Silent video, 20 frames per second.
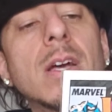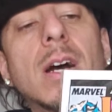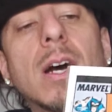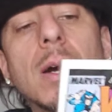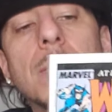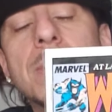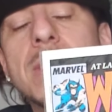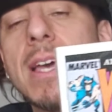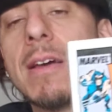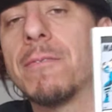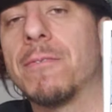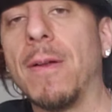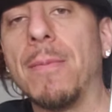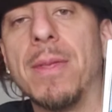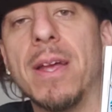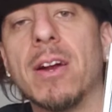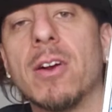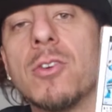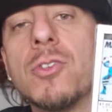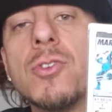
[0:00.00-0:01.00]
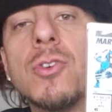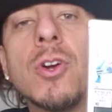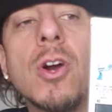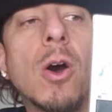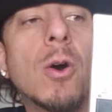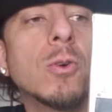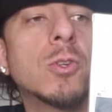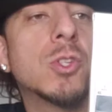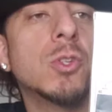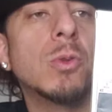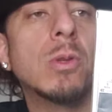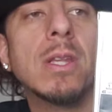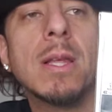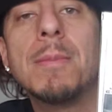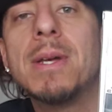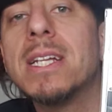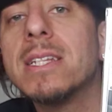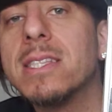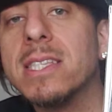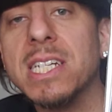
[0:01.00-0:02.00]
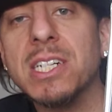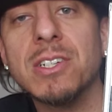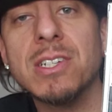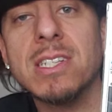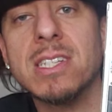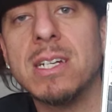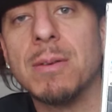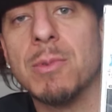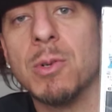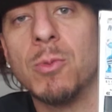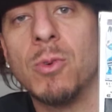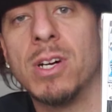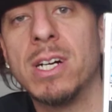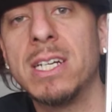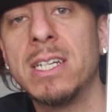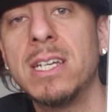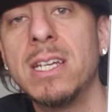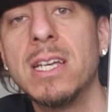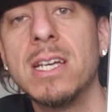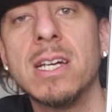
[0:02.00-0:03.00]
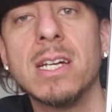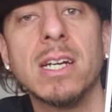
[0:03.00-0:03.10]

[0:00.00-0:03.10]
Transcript: Uh, but then from there, you go to limited series number one,